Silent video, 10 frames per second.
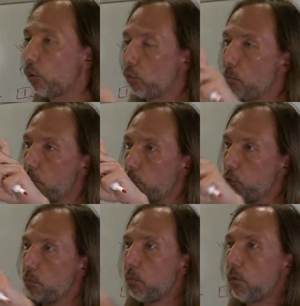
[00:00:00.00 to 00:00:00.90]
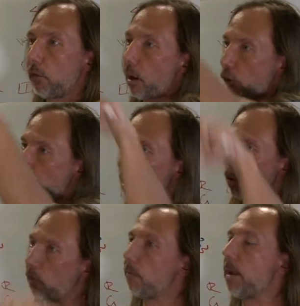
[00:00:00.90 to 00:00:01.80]
to, to move large
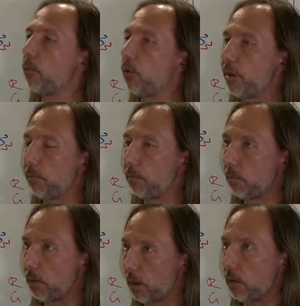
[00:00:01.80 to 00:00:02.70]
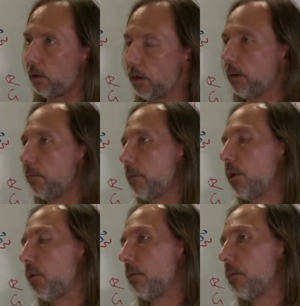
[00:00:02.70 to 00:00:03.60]
blocks of memory, in, you
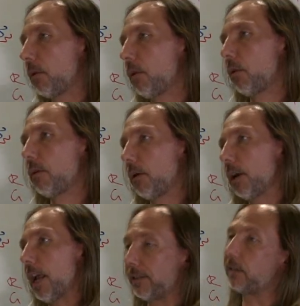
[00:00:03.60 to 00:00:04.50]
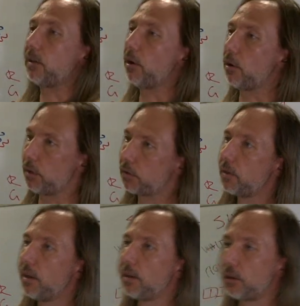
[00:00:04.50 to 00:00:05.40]
know, at 60 hertz.
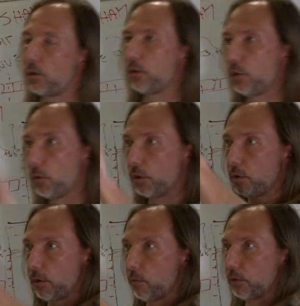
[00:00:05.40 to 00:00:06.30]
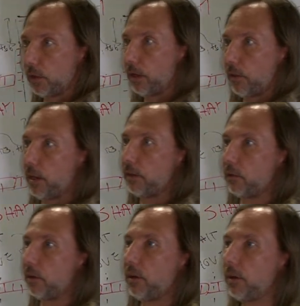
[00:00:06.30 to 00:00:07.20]
You, you would you would see
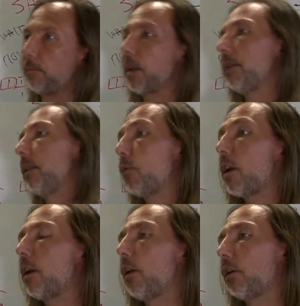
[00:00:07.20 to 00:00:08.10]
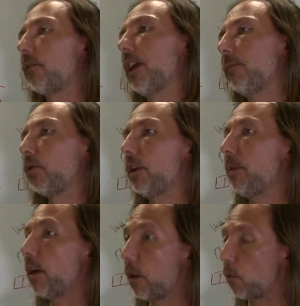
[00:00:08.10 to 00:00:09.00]
things, uh, and there were a lot of games on the
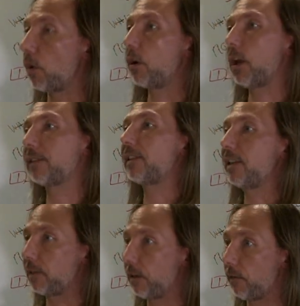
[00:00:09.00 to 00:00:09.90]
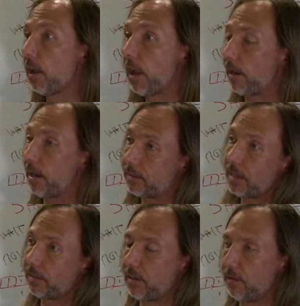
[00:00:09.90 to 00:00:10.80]
Amiga that were excessive, had
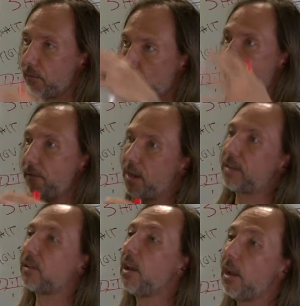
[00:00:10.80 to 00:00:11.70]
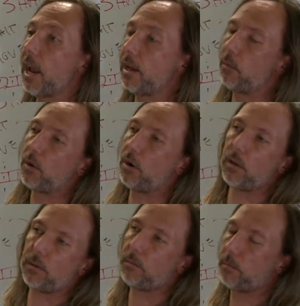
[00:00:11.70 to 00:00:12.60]
excessive graphics, and they were,
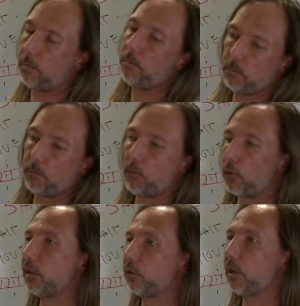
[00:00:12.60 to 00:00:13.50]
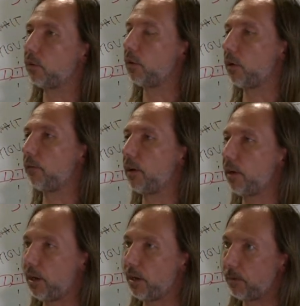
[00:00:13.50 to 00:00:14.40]
for this reason, not
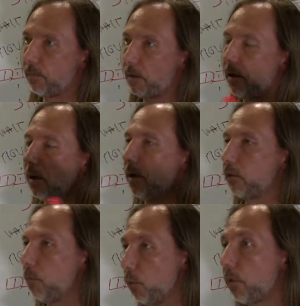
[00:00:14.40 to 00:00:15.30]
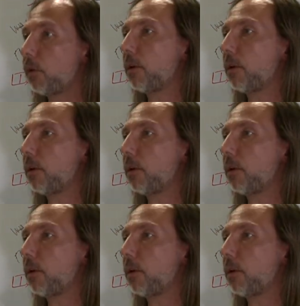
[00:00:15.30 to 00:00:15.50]
very uh, smooth.